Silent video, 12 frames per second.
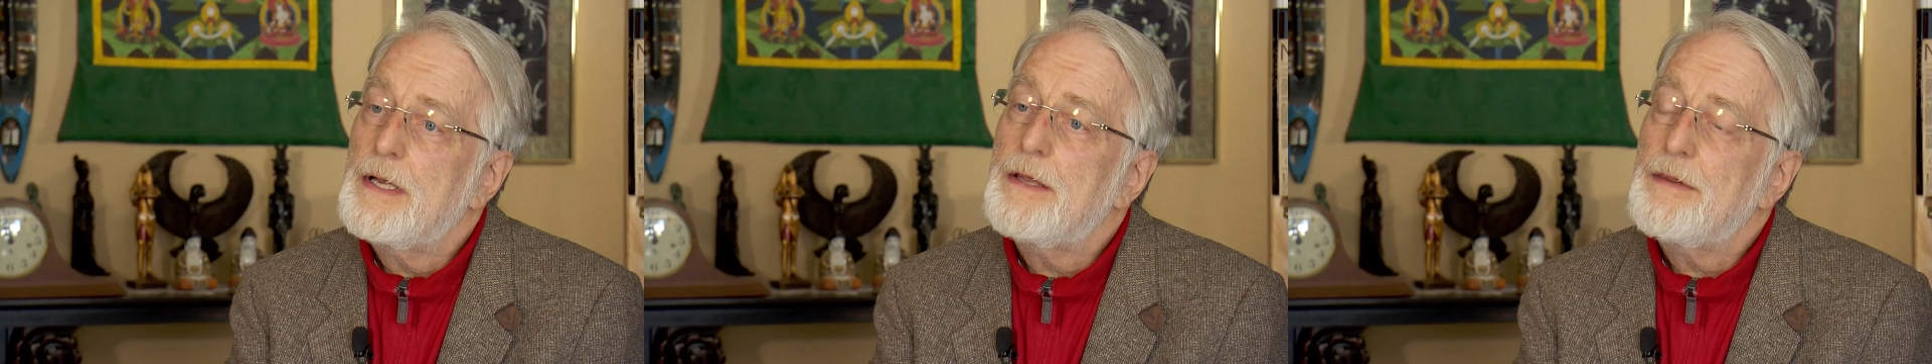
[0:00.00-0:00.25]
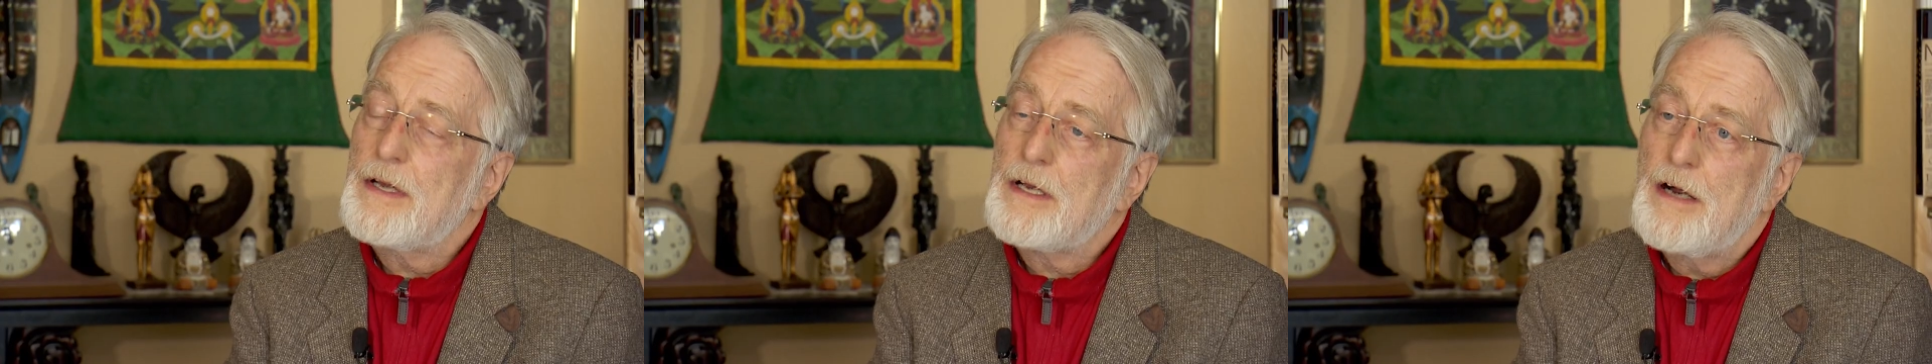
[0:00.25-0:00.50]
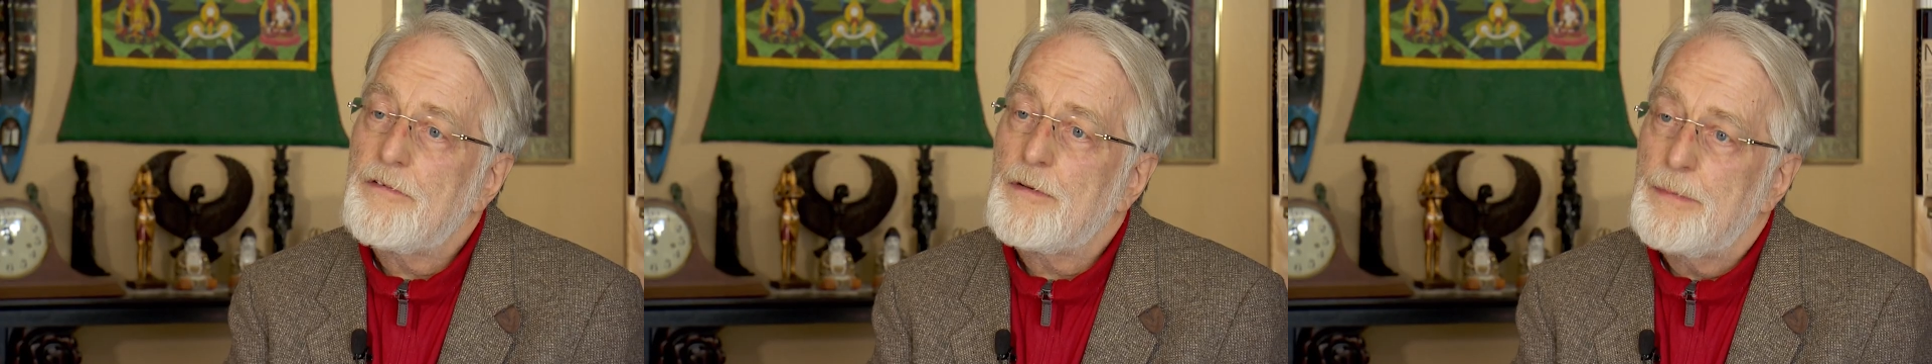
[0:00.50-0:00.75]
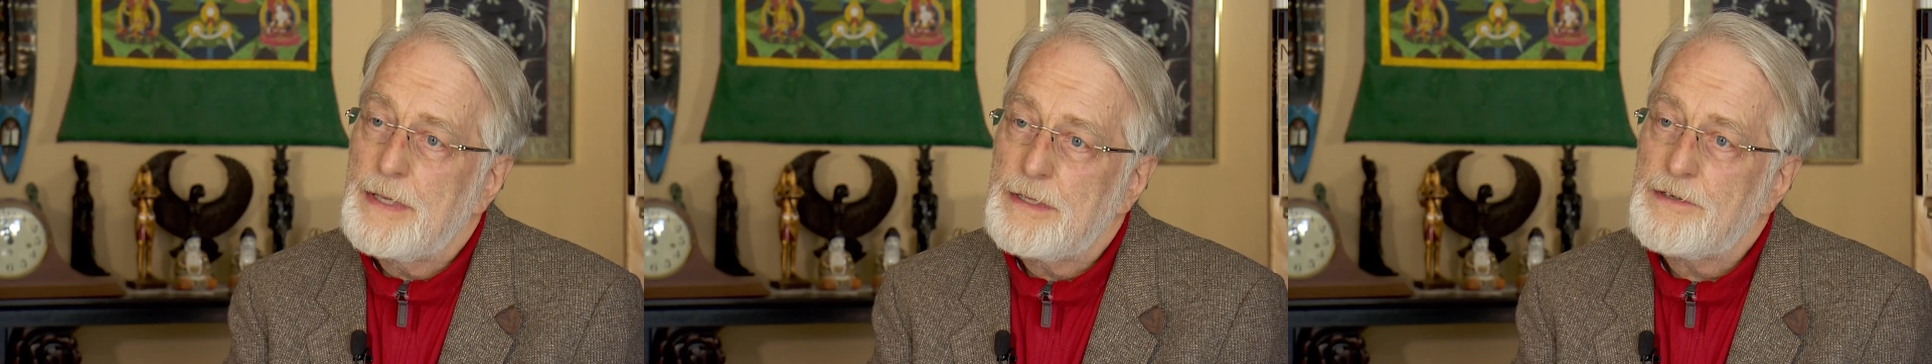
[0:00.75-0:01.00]
in the
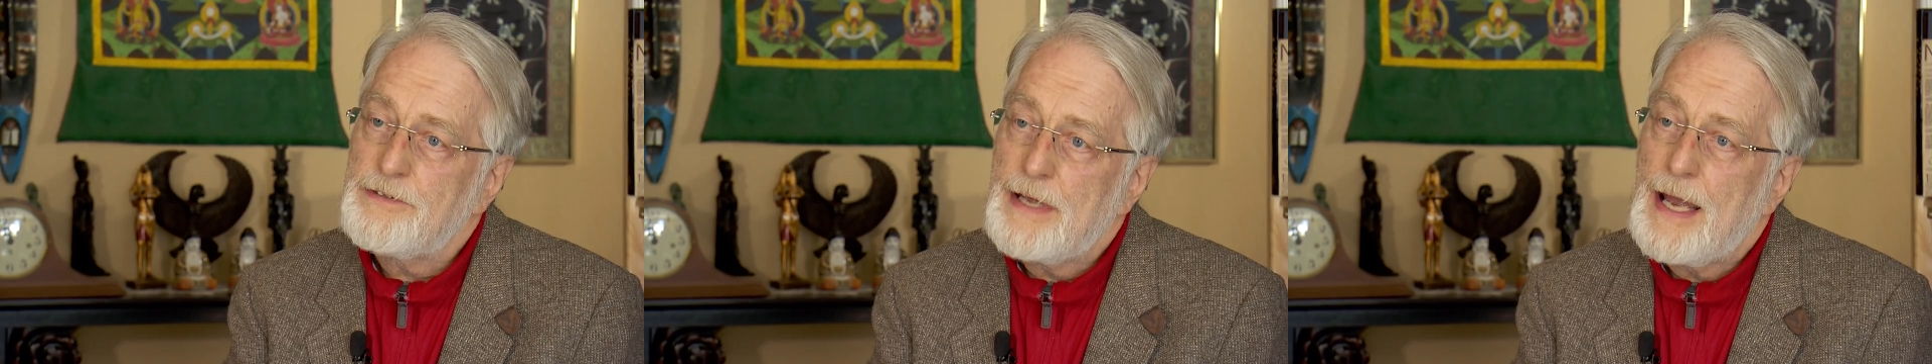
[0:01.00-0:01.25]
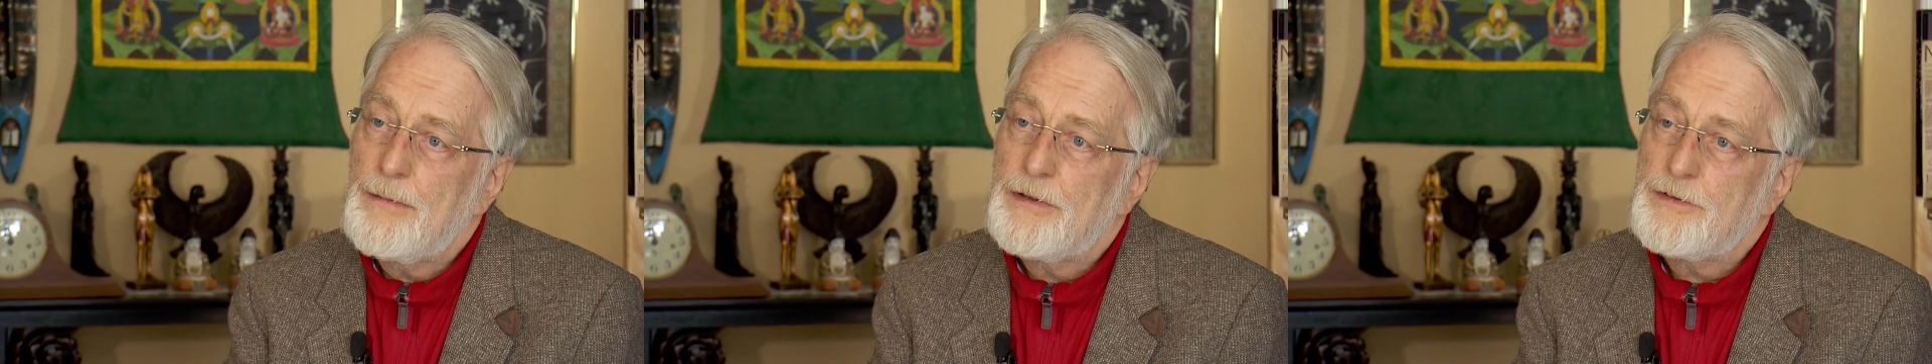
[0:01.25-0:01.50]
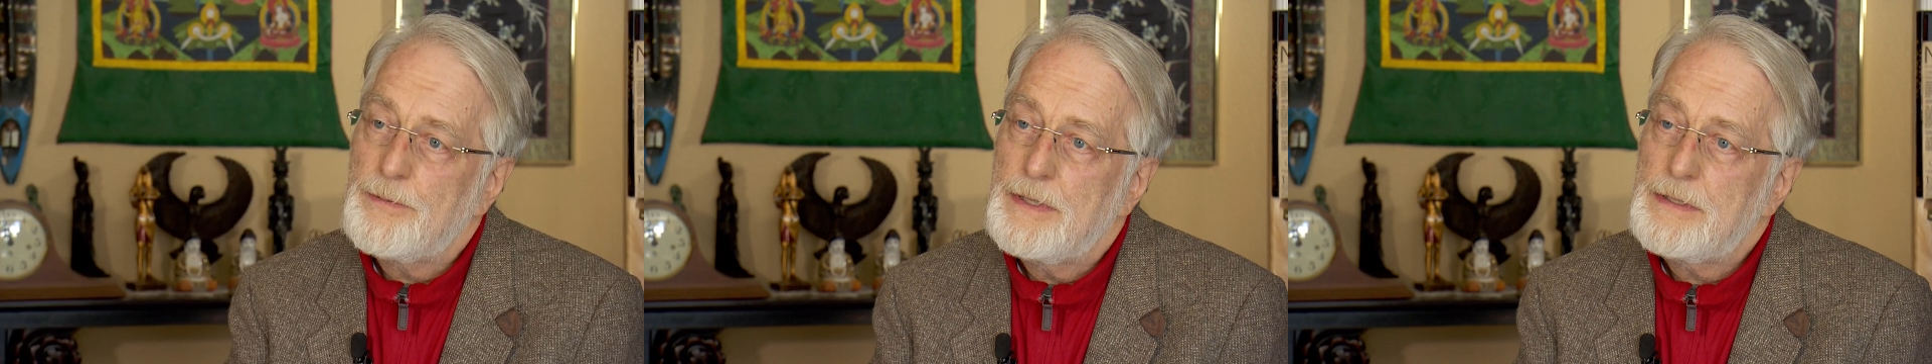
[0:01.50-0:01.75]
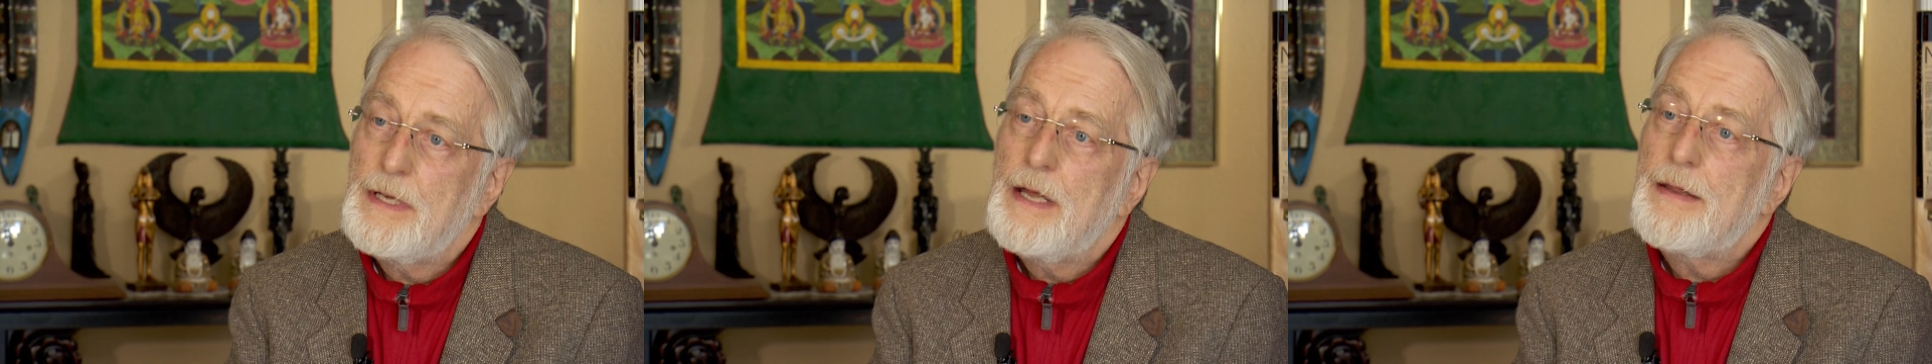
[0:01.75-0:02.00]
government establishment